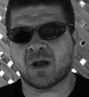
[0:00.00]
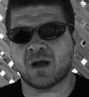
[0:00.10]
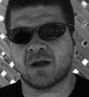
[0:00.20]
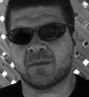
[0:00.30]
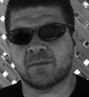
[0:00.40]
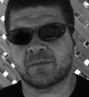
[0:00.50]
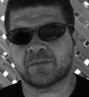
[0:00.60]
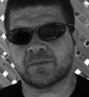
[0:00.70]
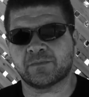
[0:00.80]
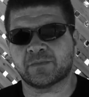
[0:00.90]

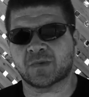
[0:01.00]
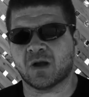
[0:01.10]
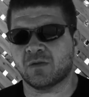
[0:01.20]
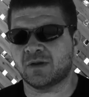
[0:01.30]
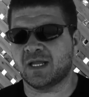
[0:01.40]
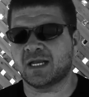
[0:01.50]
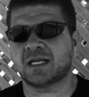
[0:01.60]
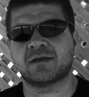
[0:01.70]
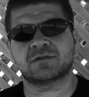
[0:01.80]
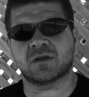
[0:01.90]
all the
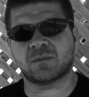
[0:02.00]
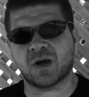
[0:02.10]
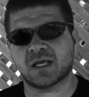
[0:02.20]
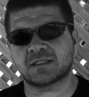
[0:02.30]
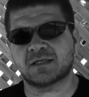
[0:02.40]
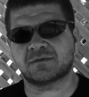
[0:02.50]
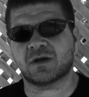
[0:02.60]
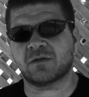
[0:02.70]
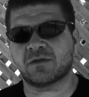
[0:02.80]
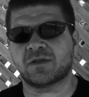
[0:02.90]
negatives, all the positives,
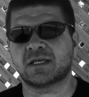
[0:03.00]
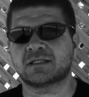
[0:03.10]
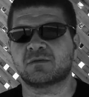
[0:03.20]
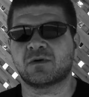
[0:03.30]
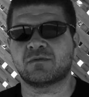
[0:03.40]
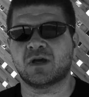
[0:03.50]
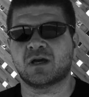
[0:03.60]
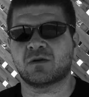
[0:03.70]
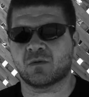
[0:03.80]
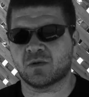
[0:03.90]
all the things that we've
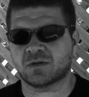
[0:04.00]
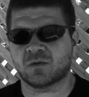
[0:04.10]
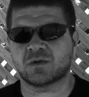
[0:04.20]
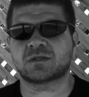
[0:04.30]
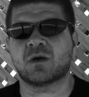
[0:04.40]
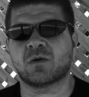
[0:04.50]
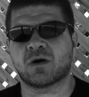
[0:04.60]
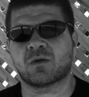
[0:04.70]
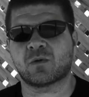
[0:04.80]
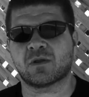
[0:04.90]
done, or what's going
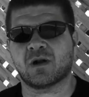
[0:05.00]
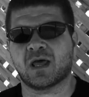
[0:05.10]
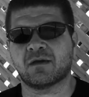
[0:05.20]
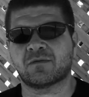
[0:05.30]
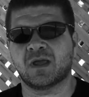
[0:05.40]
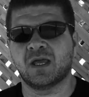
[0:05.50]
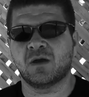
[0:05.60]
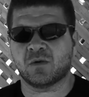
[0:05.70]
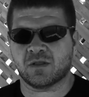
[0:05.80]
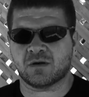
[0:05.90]
on with our life,
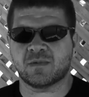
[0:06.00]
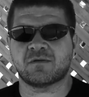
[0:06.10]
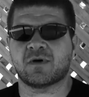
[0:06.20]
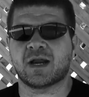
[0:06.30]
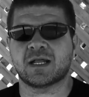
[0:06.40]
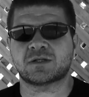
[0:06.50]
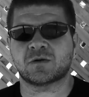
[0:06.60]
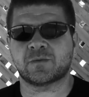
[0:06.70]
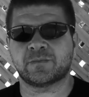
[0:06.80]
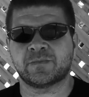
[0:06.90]
whether it be
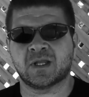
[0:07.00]
financial.